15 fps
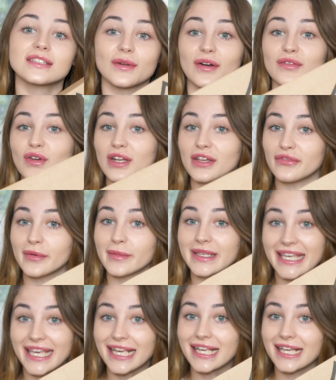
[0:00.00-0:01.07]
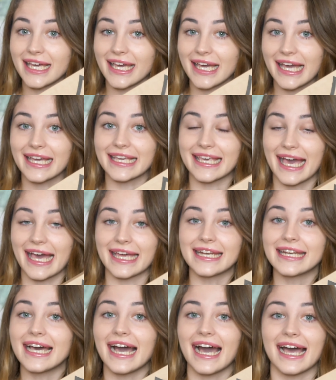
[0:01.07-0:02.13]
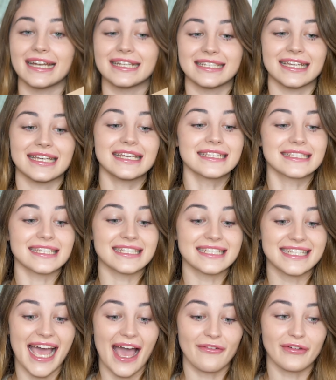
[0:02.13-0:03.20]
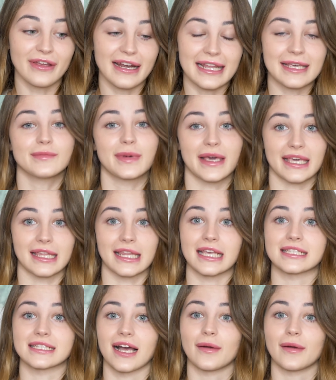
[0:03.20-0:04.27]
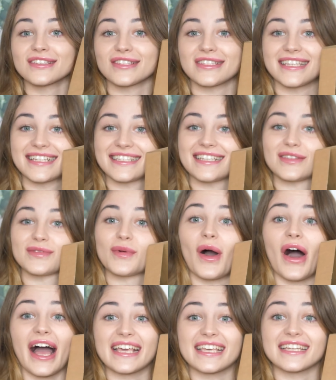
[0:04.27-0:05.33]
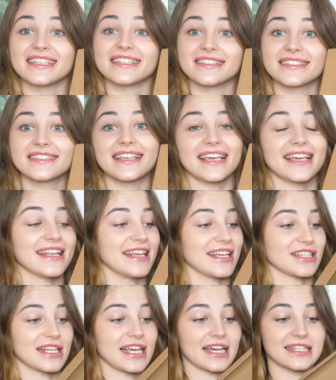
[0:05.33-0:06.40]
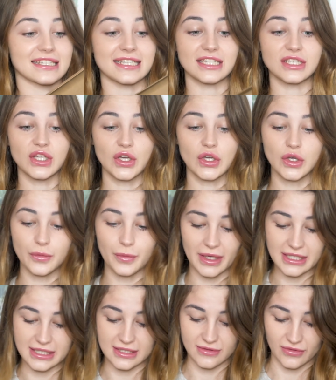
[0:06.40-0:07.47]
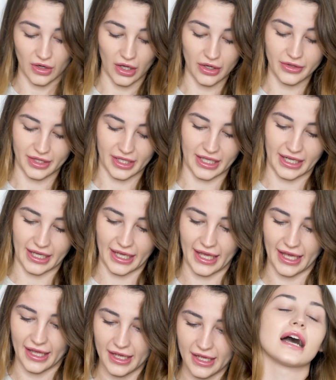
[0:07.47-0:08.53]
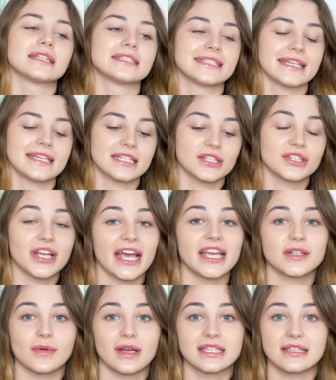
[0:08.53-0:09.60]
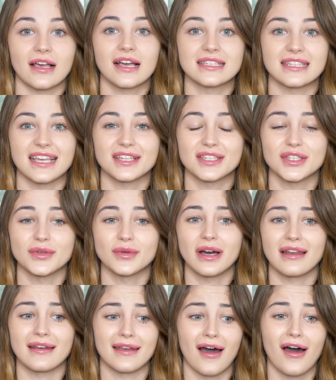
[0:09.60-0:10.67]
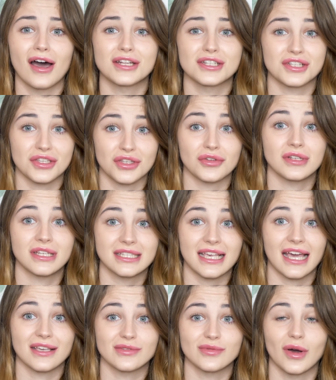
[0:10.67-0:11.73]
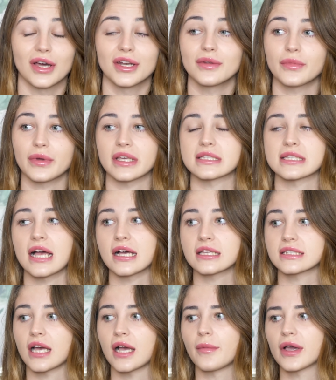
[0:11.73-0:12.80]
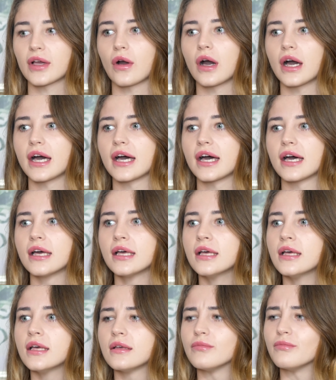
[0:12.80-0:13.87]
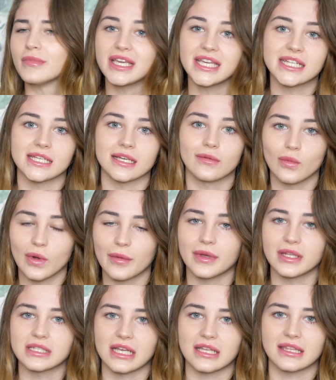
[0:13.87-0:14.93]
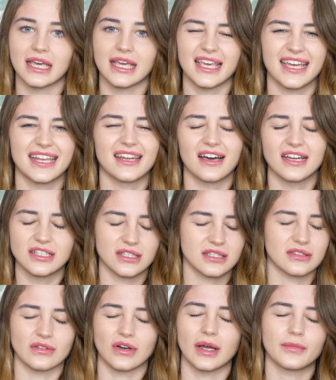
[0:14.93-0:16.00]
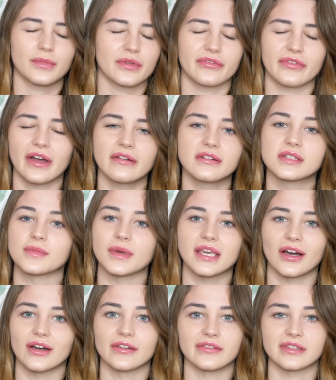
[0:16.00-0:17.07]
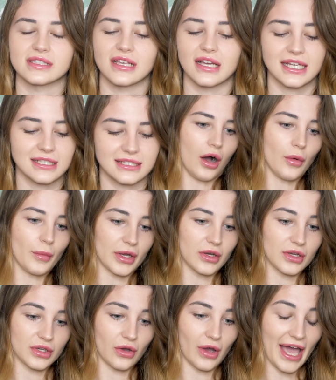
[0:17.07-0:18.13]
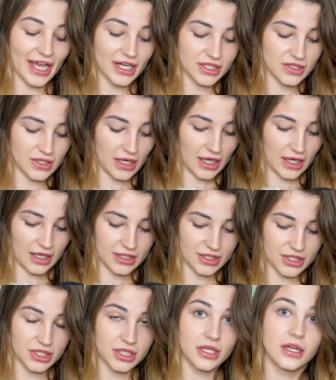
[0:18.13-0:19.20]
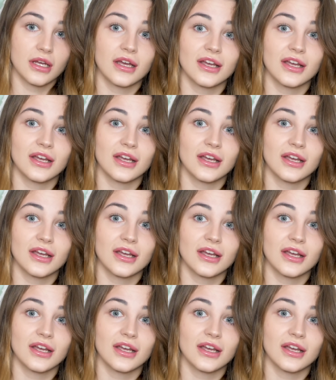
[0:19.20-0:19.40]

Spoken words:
So I've got it from Geek Gear again, and it is definitely bigger this So this is what I can see initially. I can see two pieces of clothing in here. I did change my sizing to a large unisex one because last time I got a medium women's, I think, and I just thought I'd prefer it to be oversized. Oh my god, I got extra large.